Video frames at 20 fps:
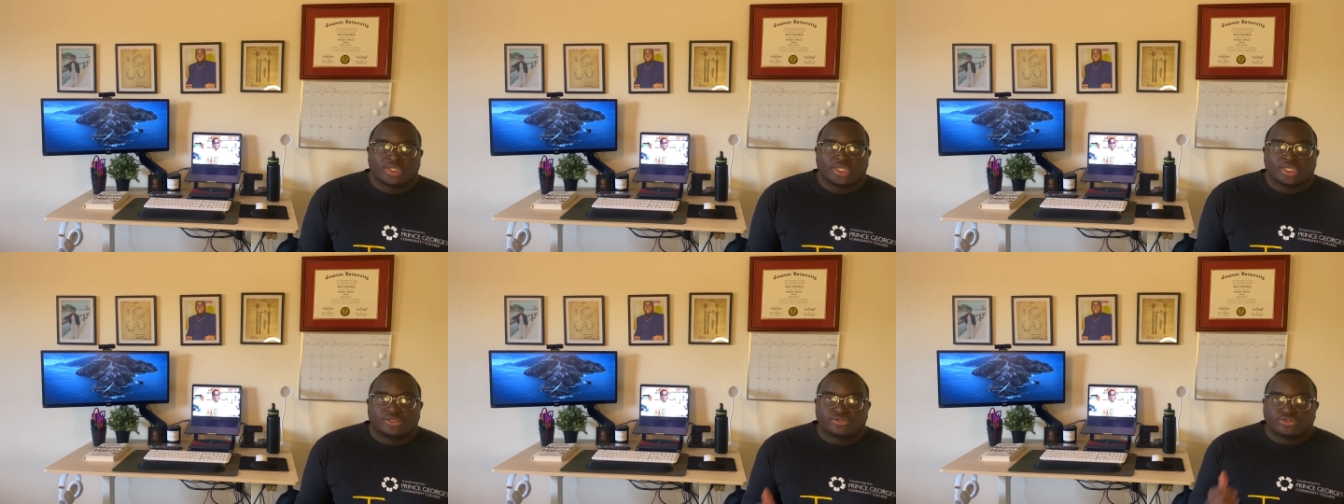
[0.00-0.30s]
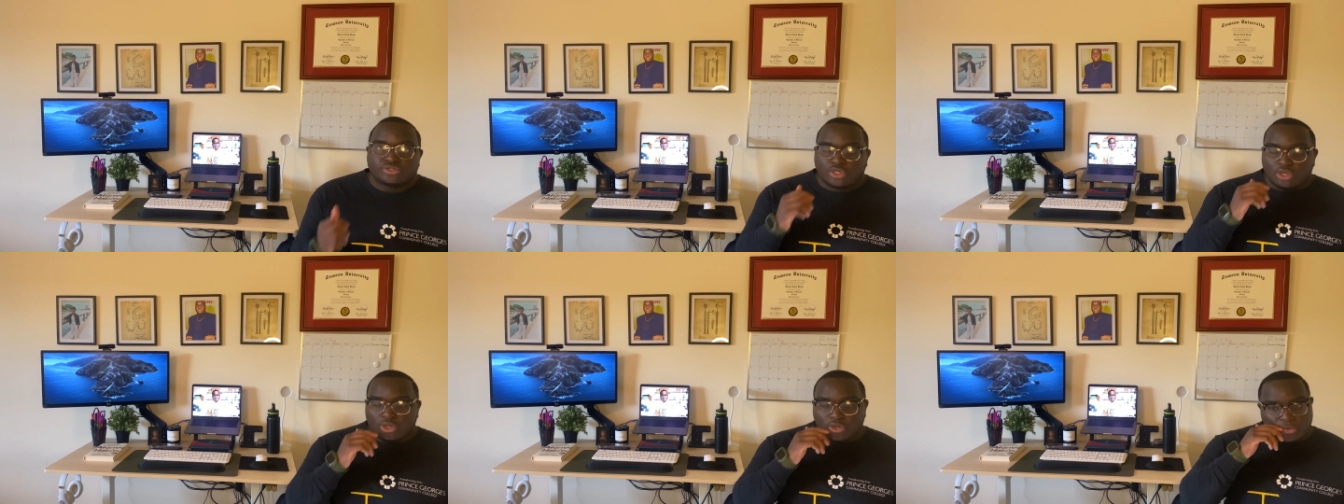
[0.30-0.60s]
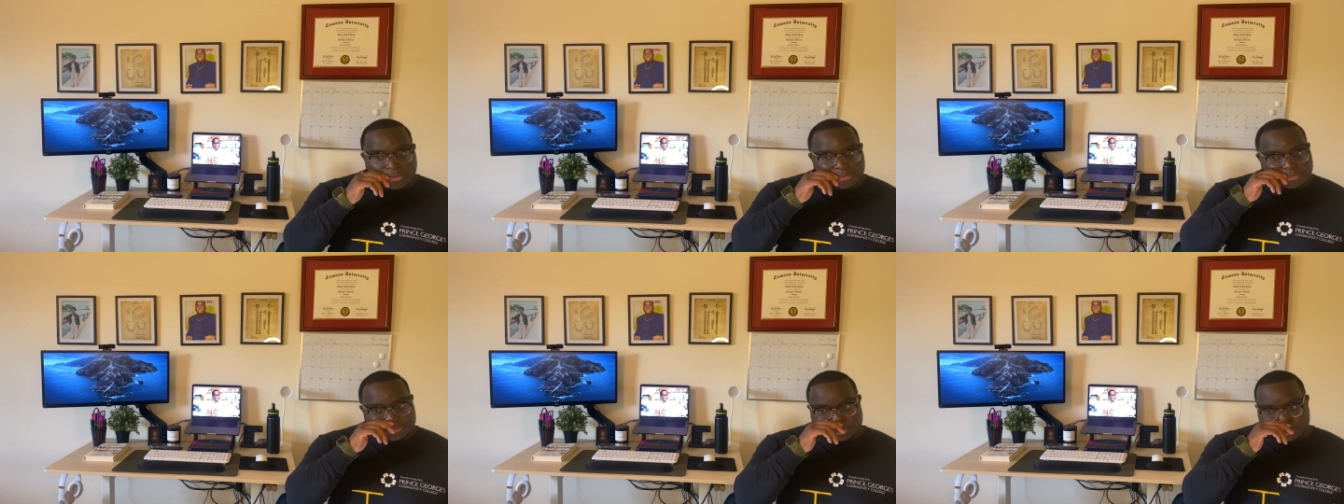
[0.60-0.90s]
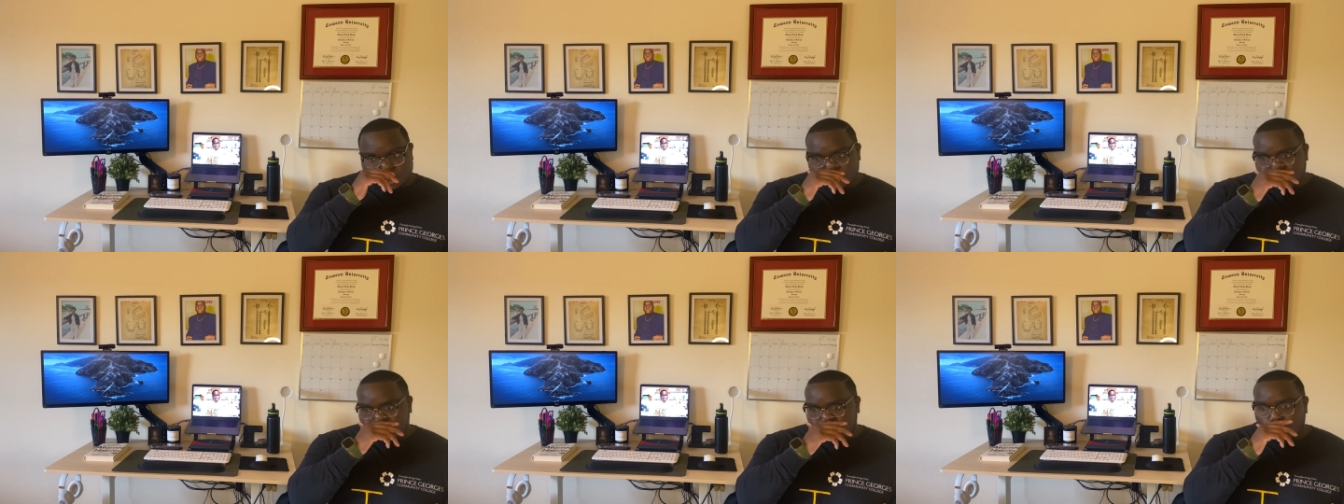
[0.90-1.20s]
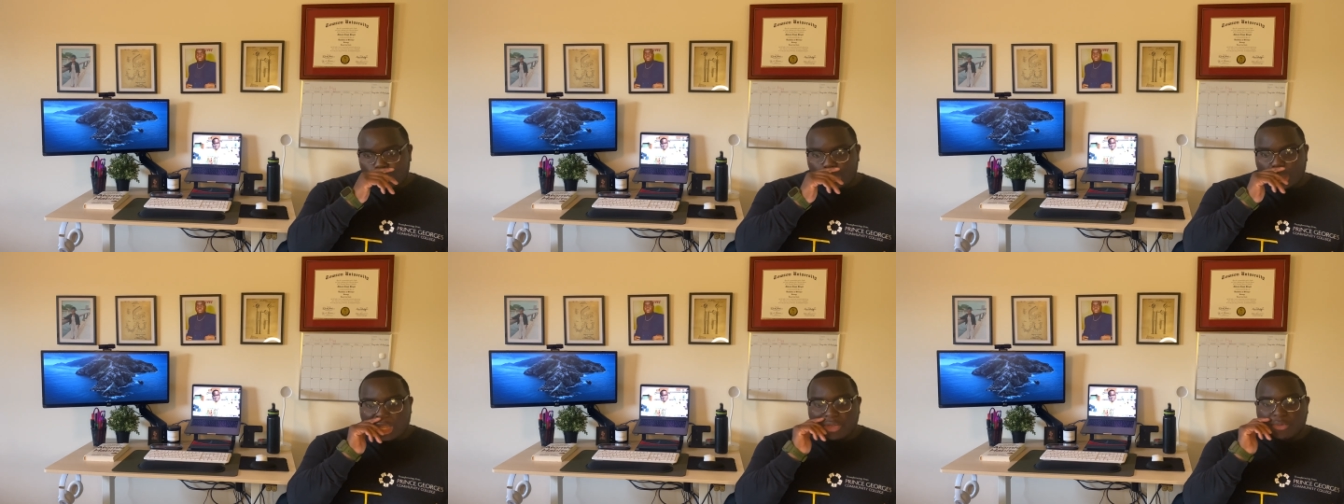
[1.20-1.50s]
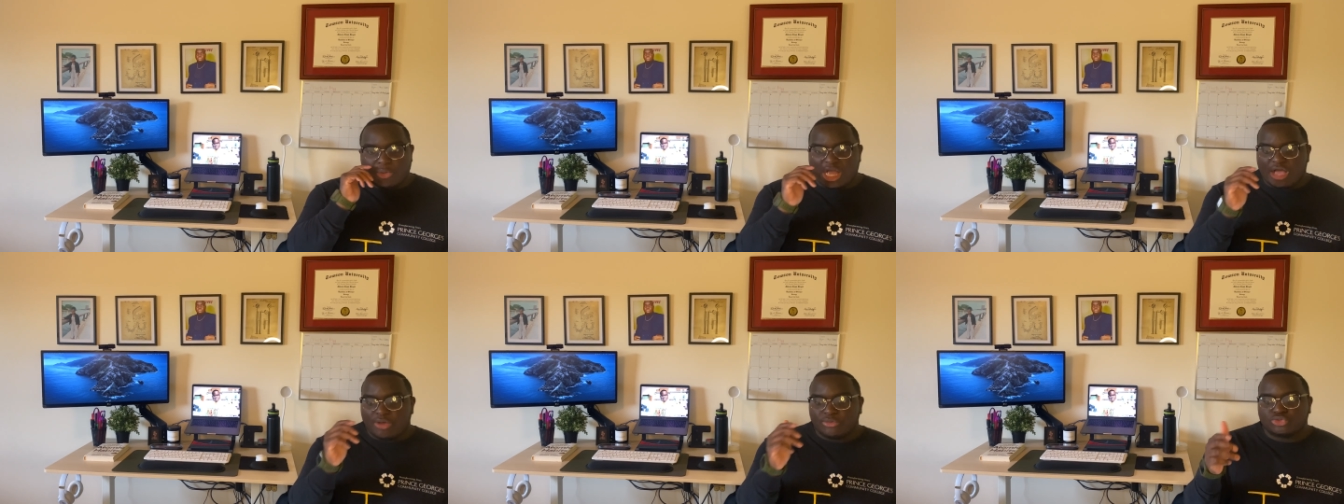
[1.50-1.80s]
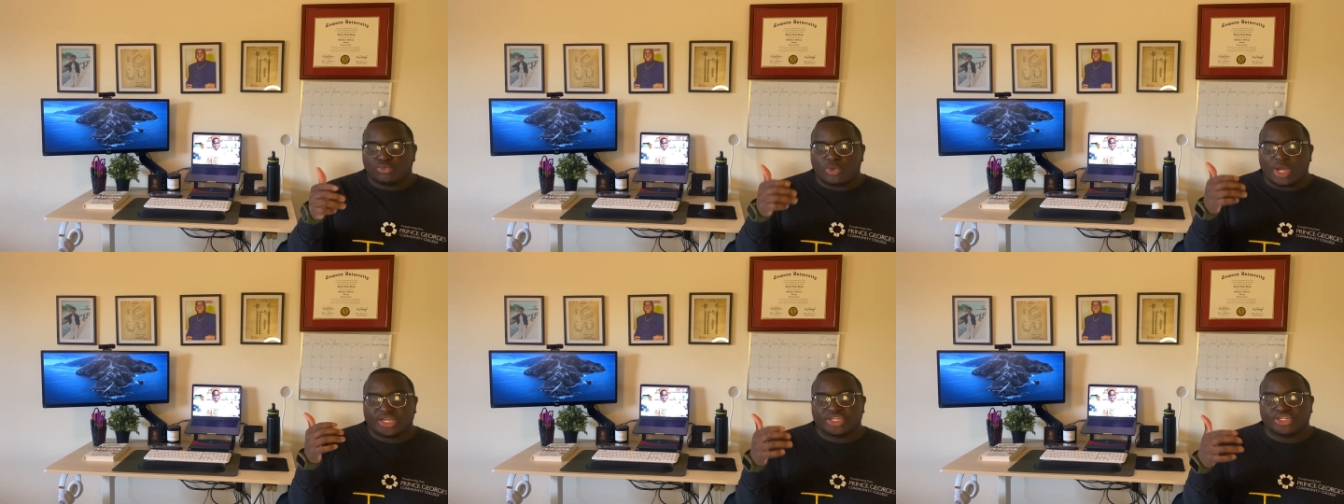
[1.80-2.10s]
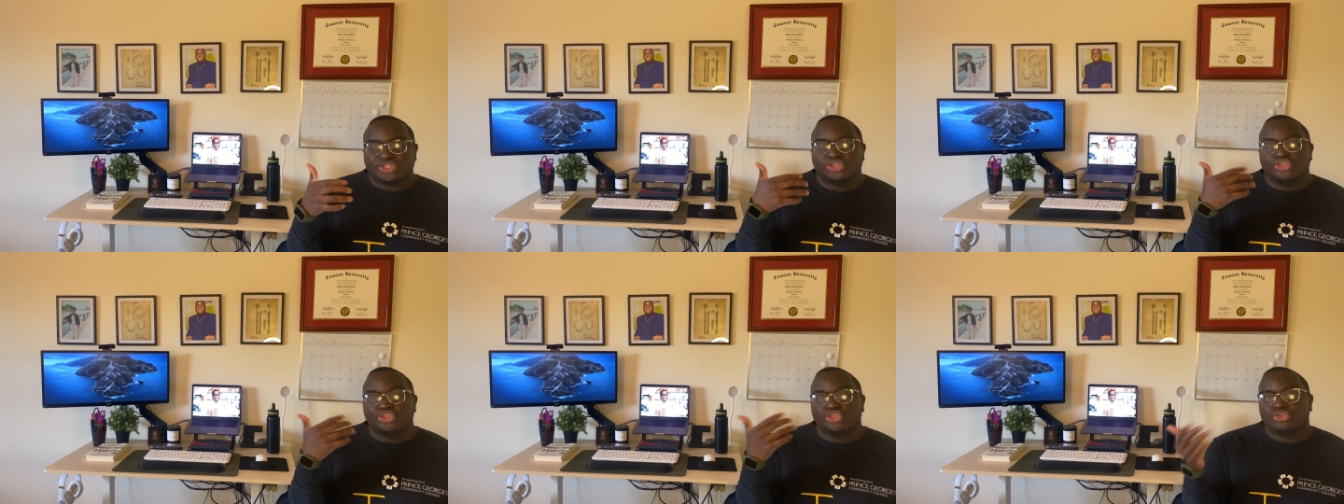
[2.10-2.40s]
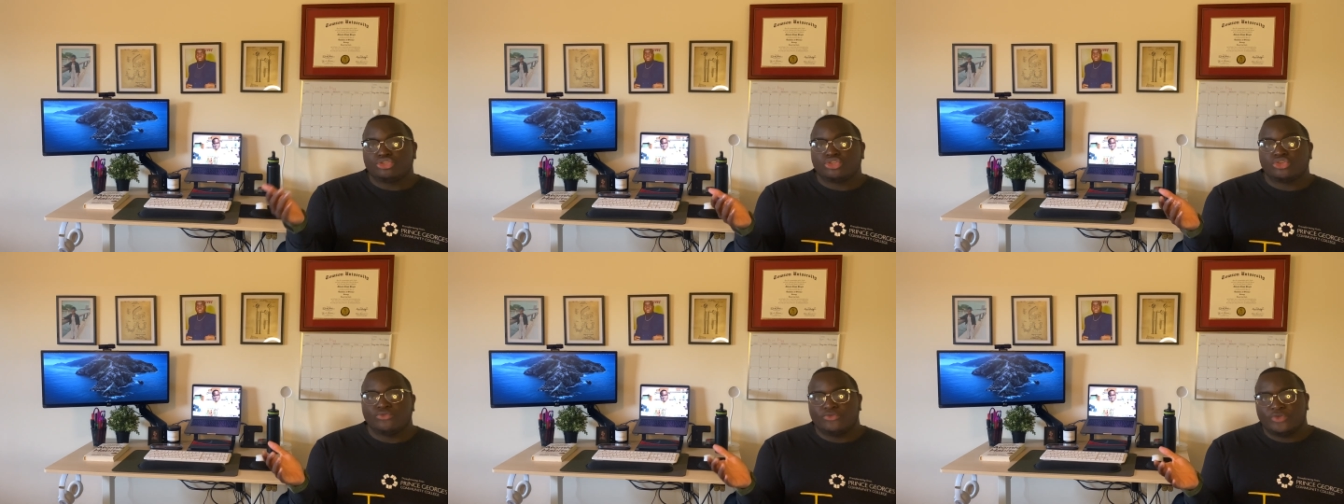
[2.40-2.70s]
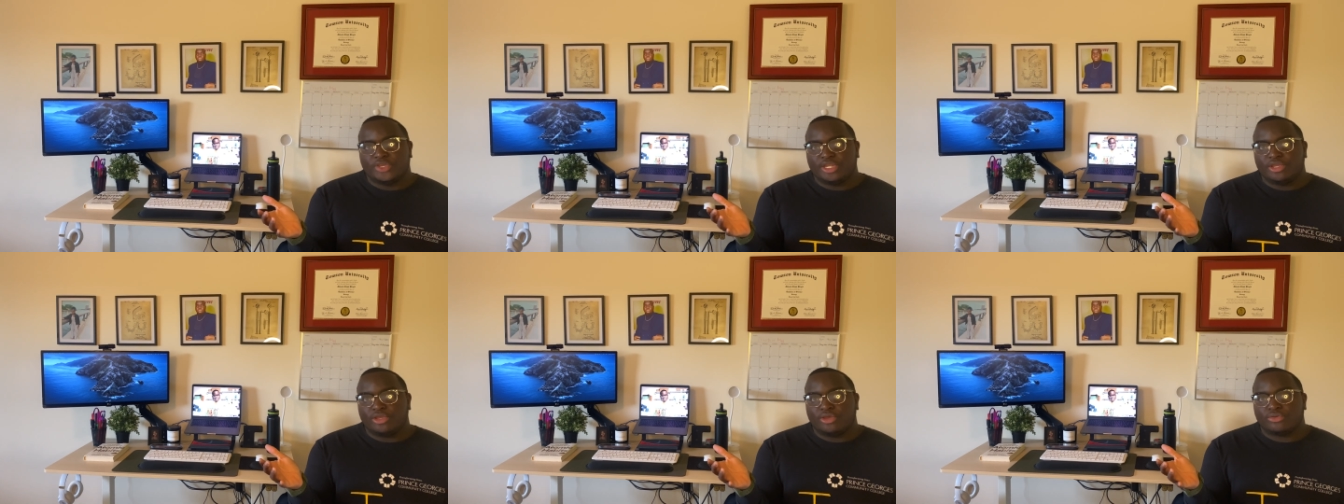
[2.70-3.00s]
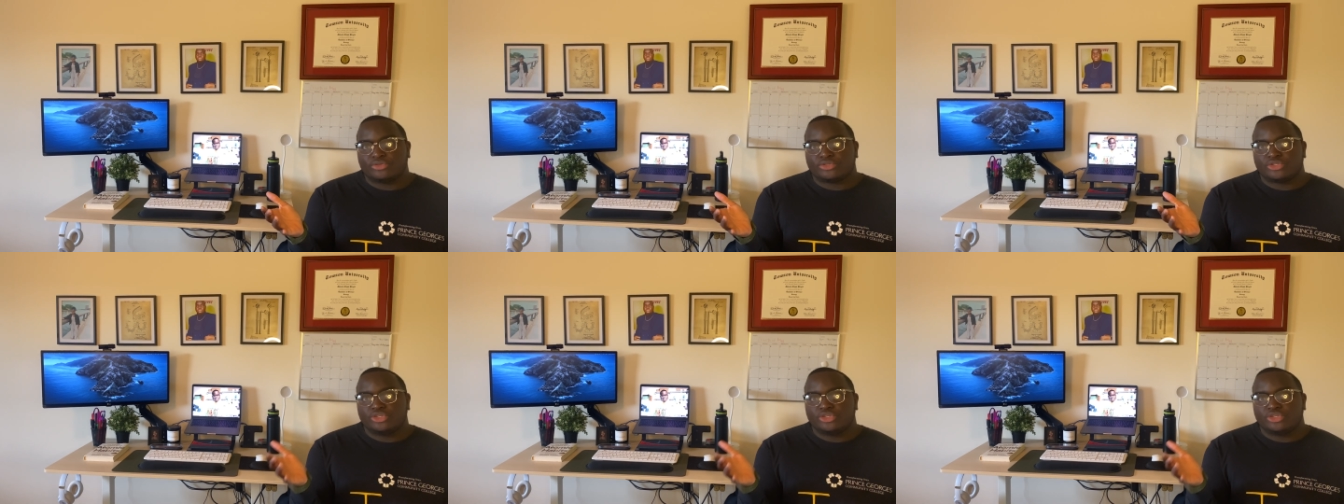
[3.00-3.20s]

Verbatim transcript: So while I was watching the YouTube videos,